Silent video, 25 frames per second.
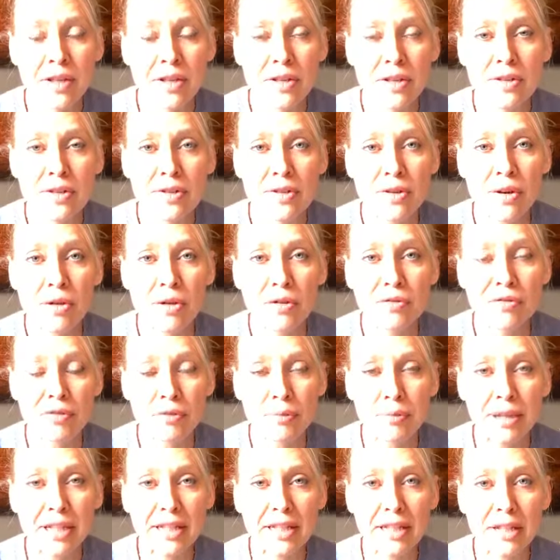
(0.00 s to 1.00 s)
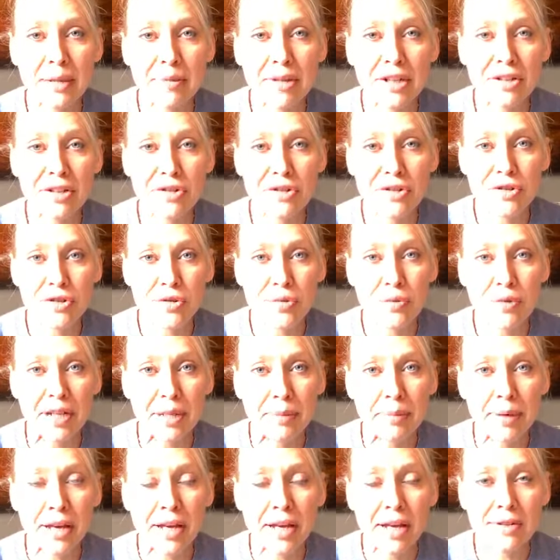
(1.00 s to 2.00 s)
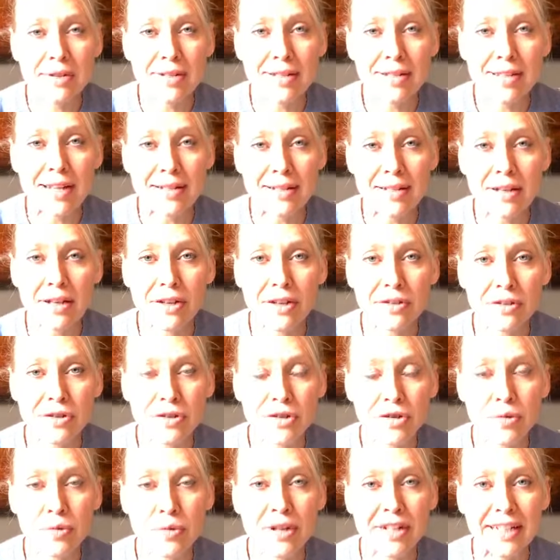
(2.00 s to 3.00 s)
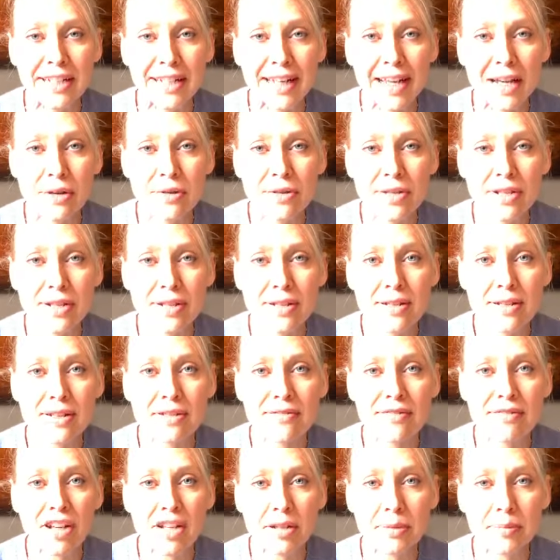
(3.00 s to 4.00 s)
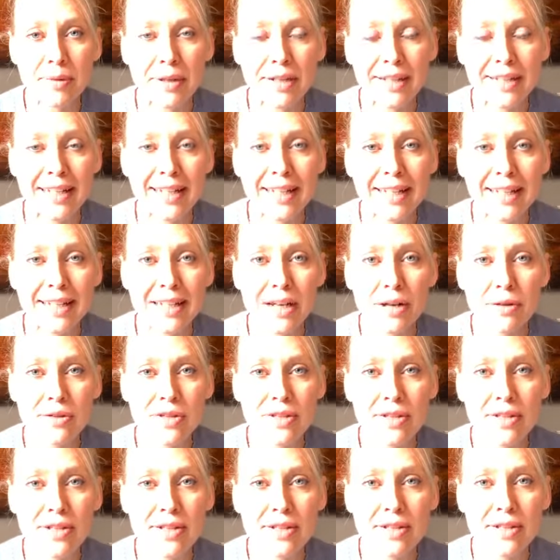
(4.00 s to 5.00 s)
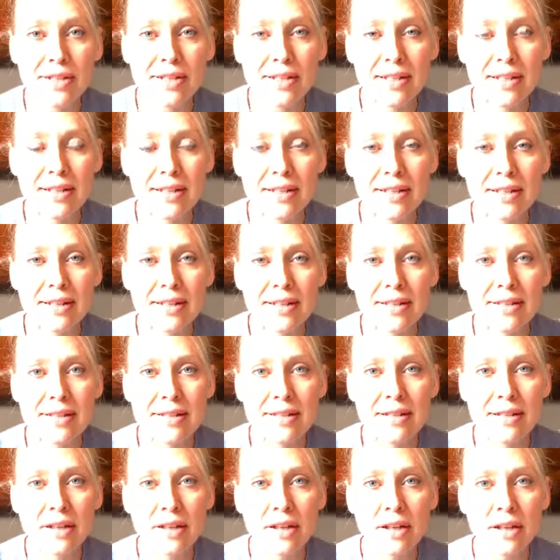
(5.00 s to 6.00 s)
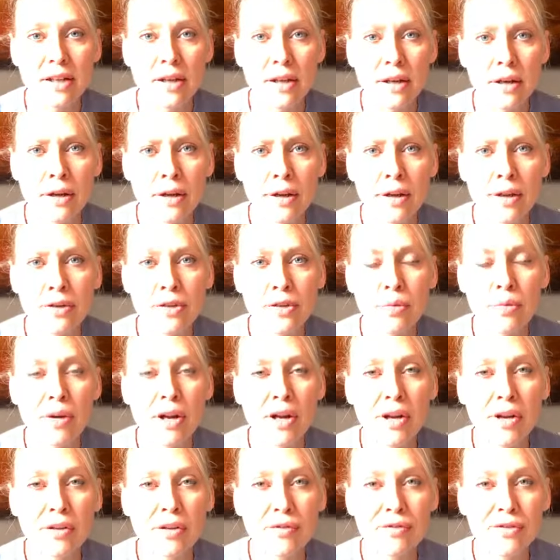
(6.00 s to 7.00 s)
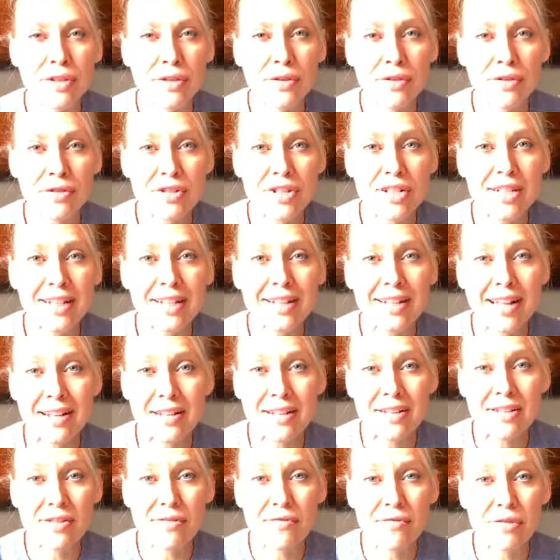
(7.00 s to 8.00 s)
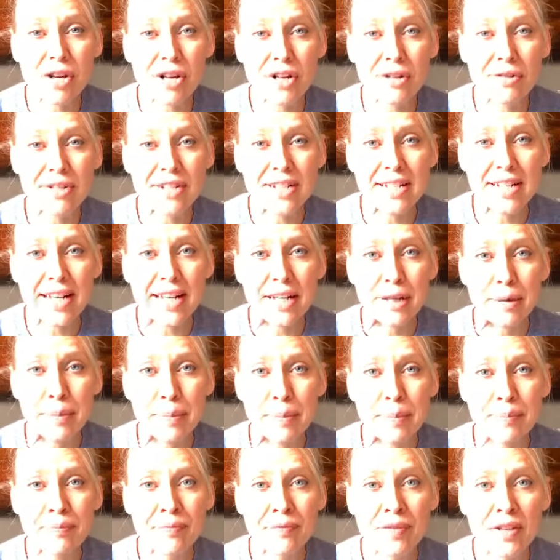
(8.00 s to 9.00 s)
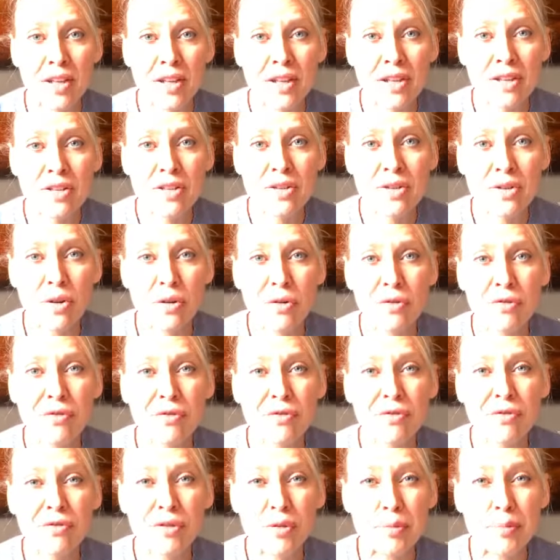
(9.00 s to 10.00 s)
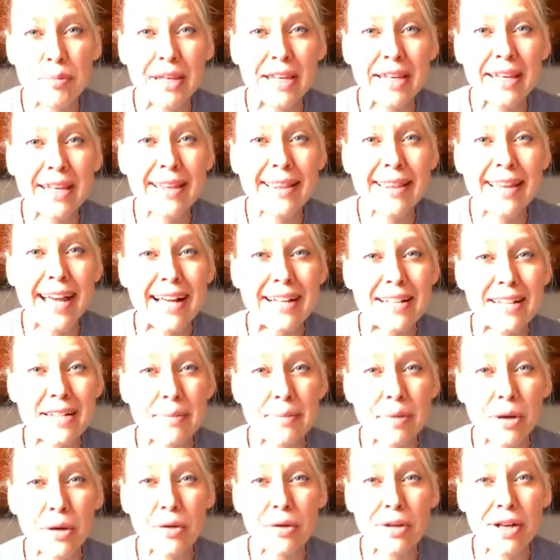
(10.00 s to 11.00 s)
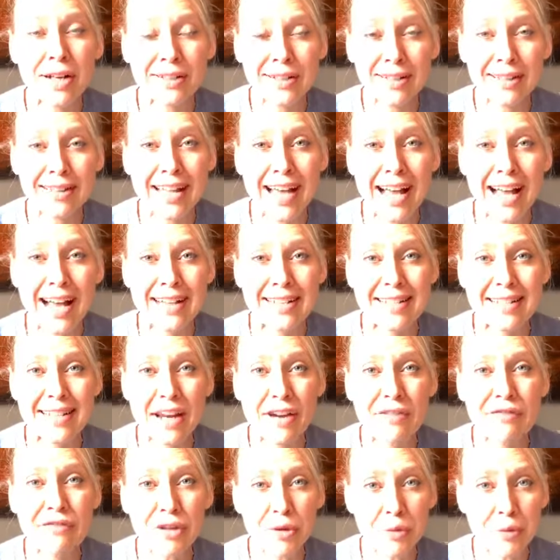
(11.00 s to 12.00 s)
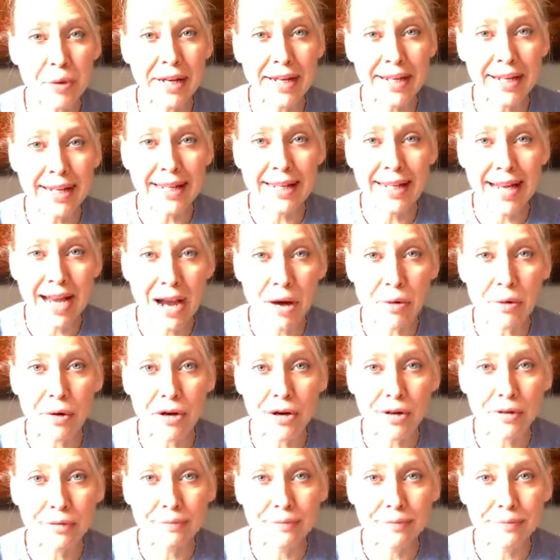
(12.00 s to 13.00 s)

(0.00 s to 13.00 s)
So for me, I'm 120 pounds. That's 120 ounces divided by 8 ounces is 12 to 13 glasses of water a day. So for me, that's about a glass every waking hour.